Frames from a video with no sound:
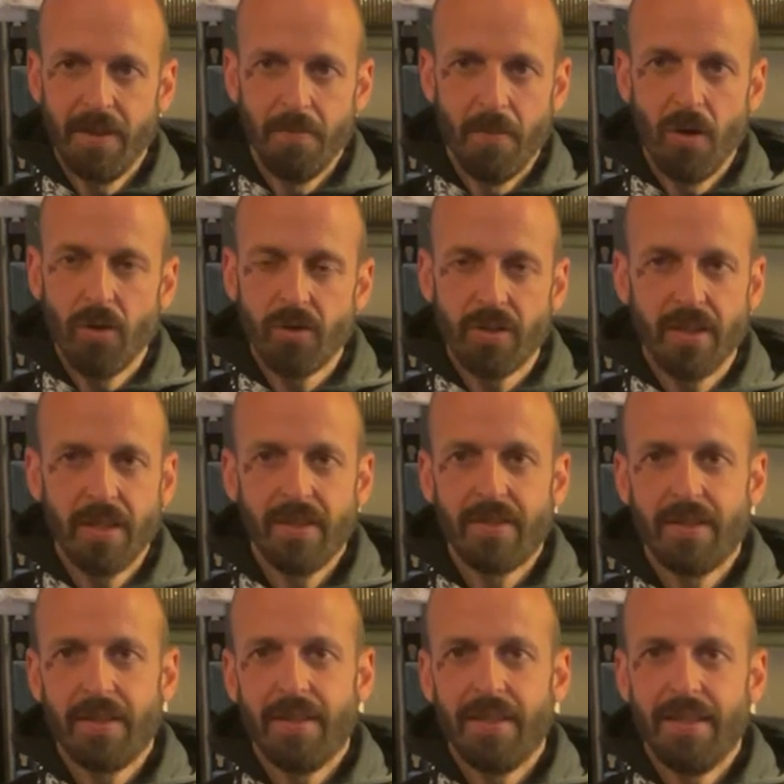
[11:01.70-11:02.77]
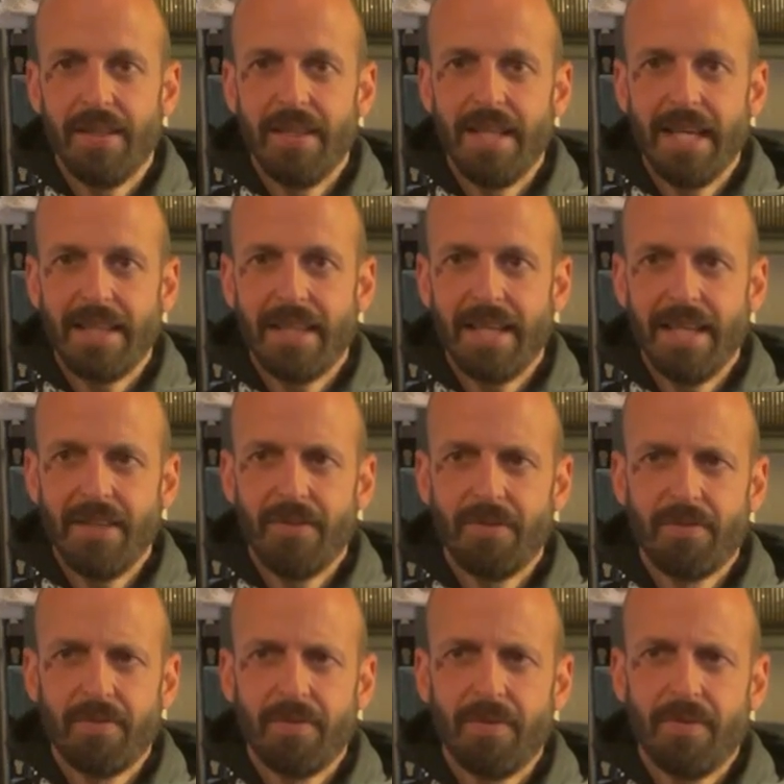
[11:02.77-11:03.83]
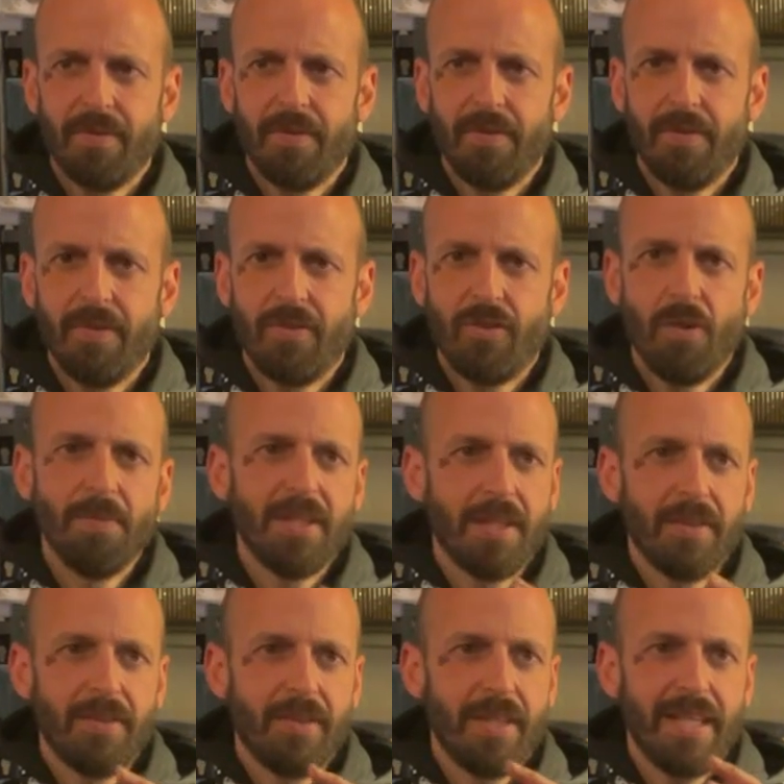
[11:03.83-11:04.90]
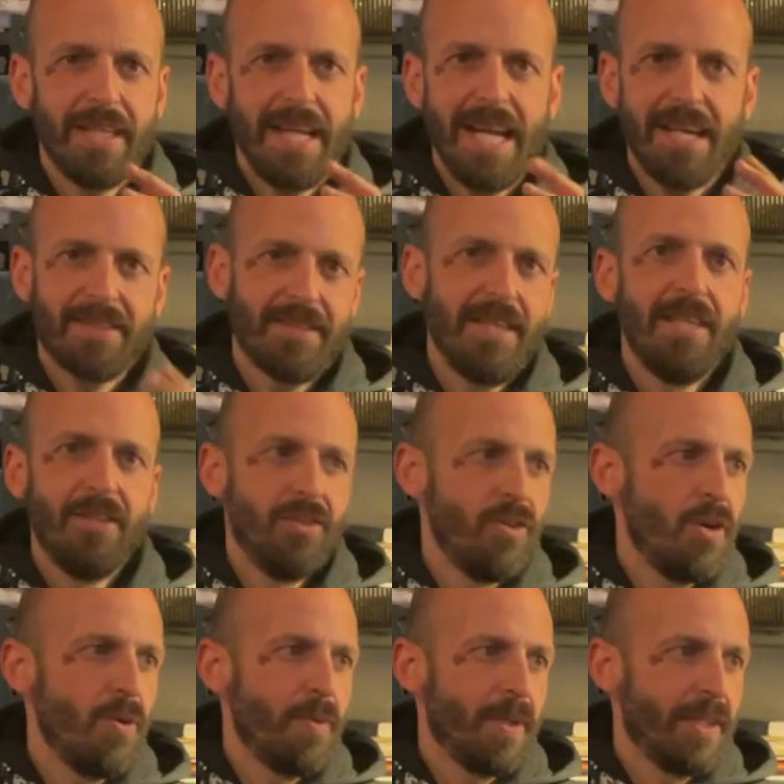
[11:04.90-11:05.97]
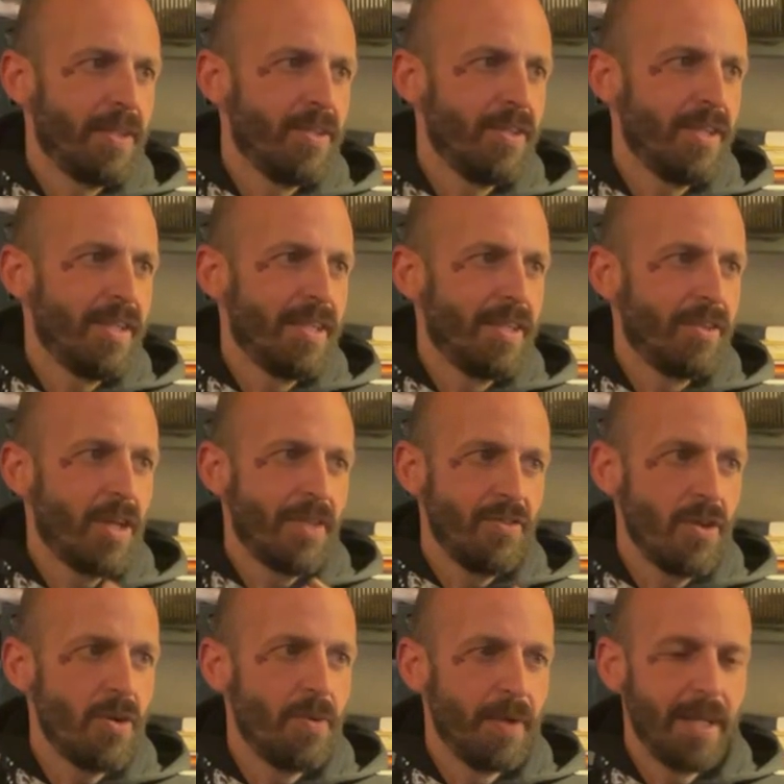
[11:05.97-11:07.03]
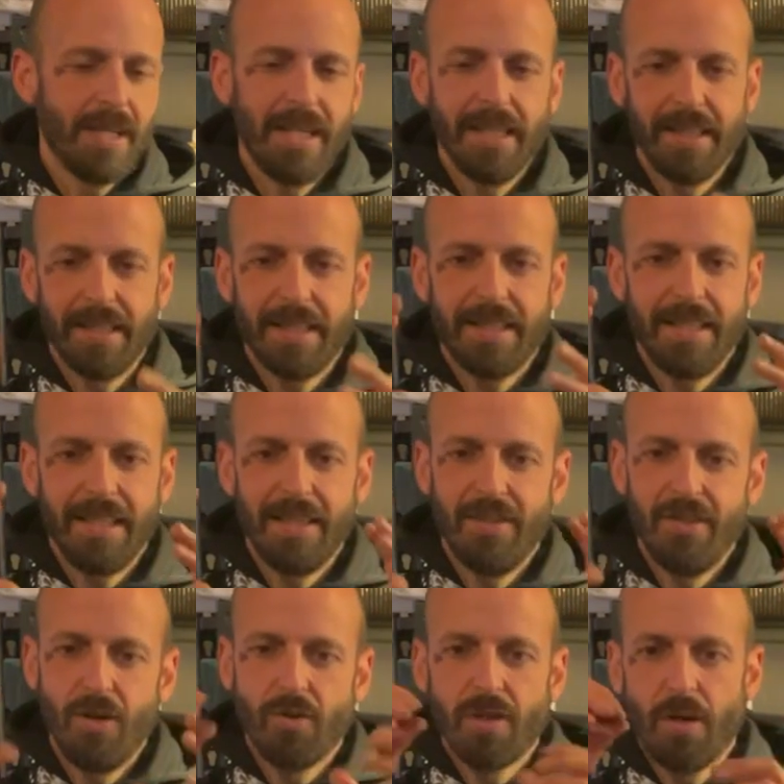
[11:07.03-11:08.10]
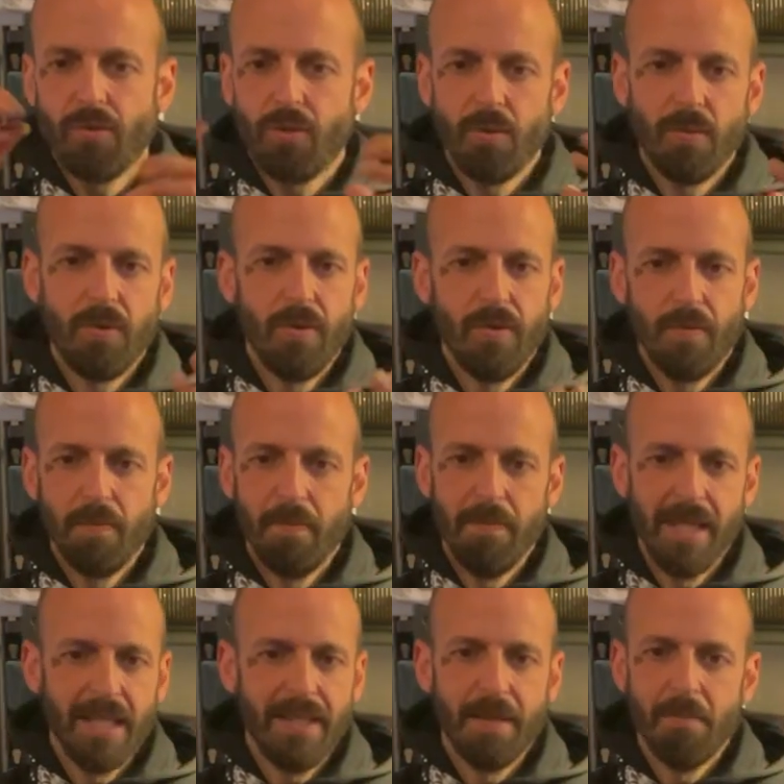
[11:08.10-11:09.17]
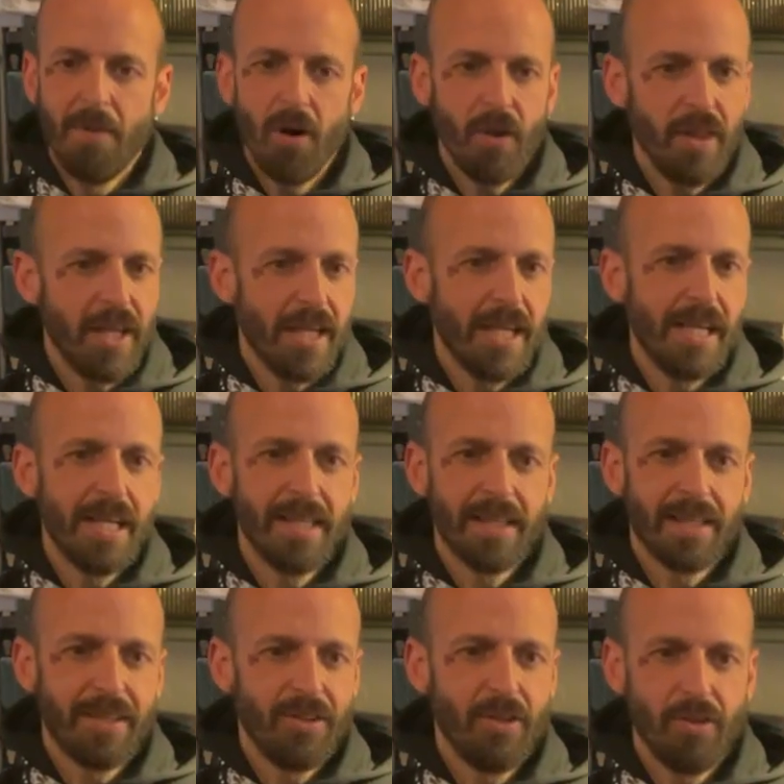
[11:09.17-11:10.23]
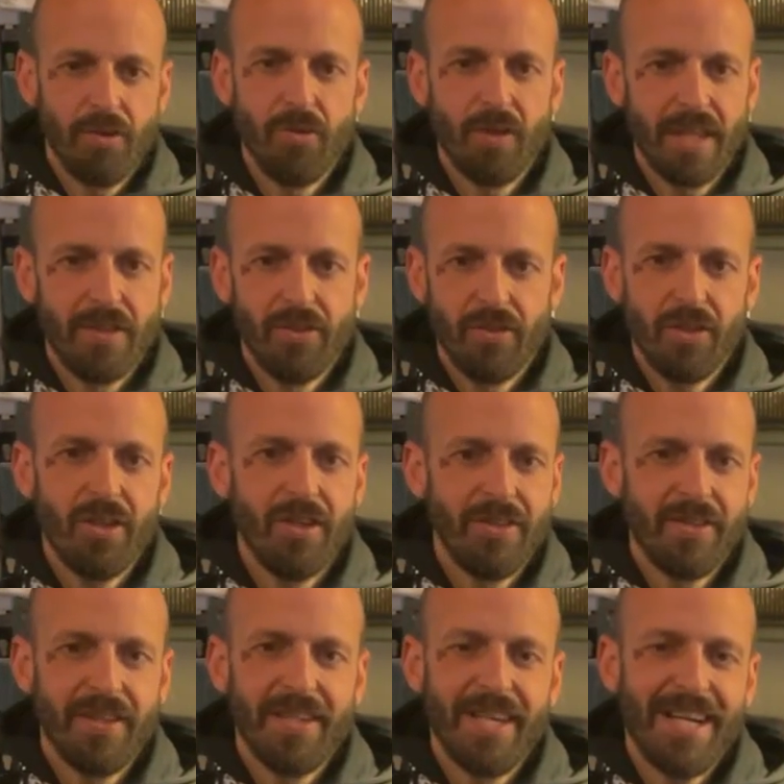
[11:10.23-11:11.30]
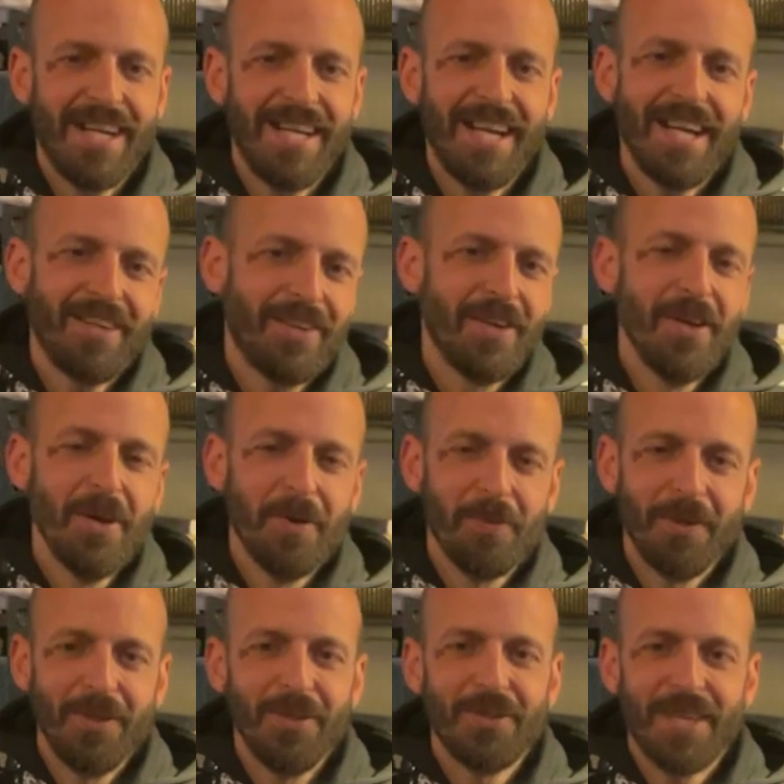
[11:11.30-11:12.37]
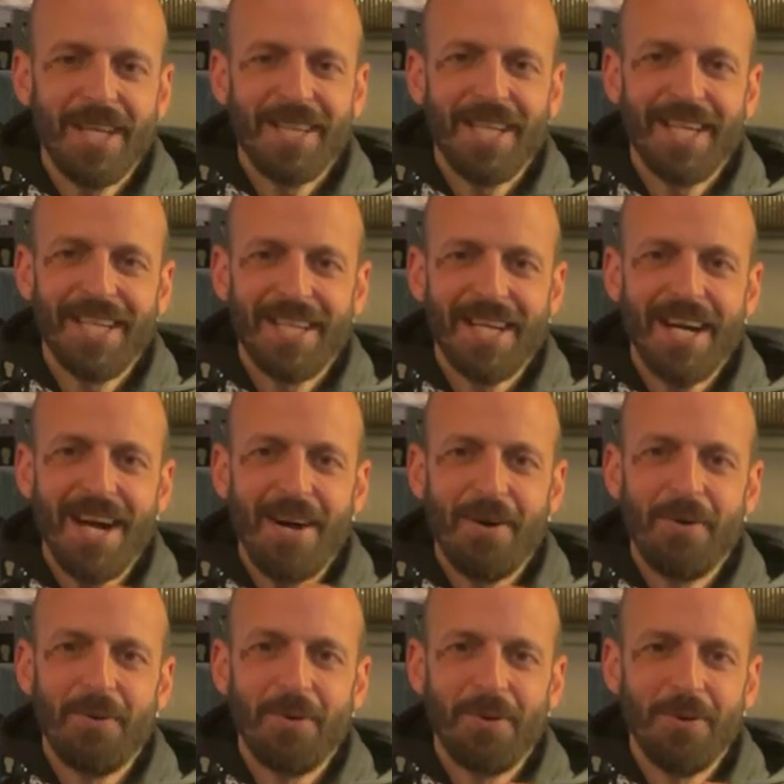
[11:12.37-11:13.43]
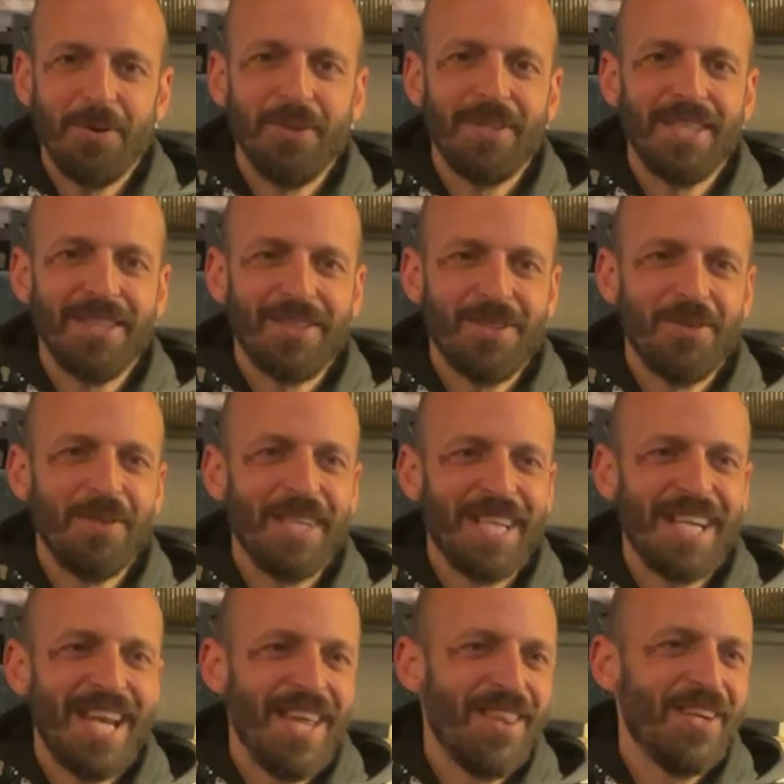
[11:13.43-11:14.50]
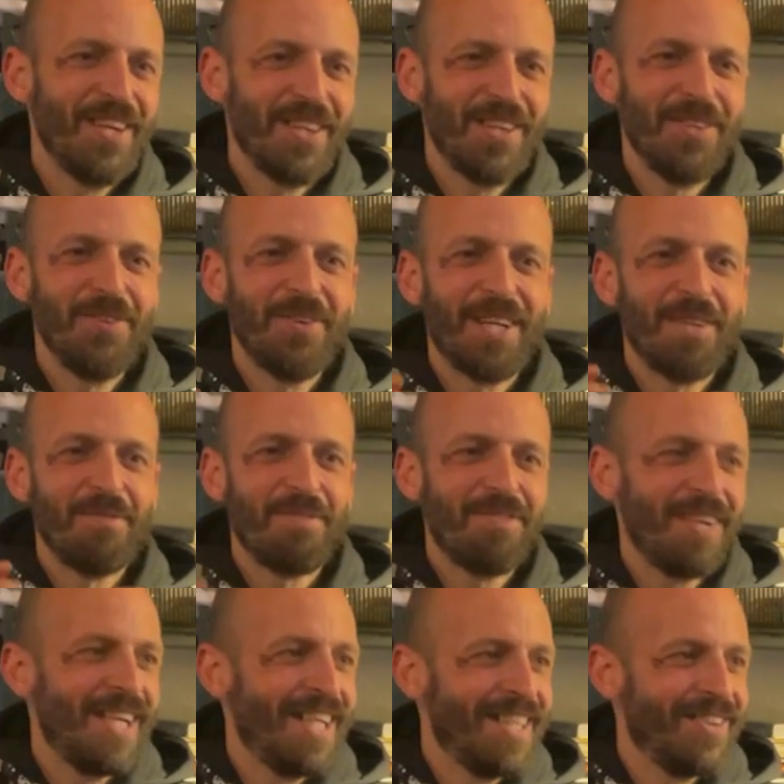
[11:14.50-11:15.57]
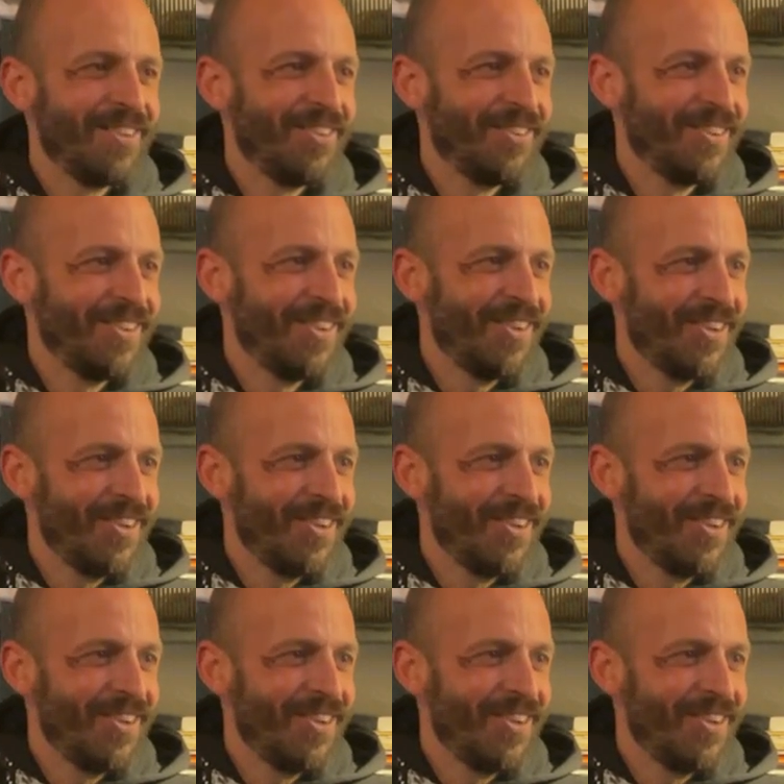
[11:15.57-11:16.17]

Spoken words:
most is that kind of Tom is an excellent drawing, a drawer. Like he knows how to build the body, like you can touch, and I like when you said like how good is doing leather, that you can feel it or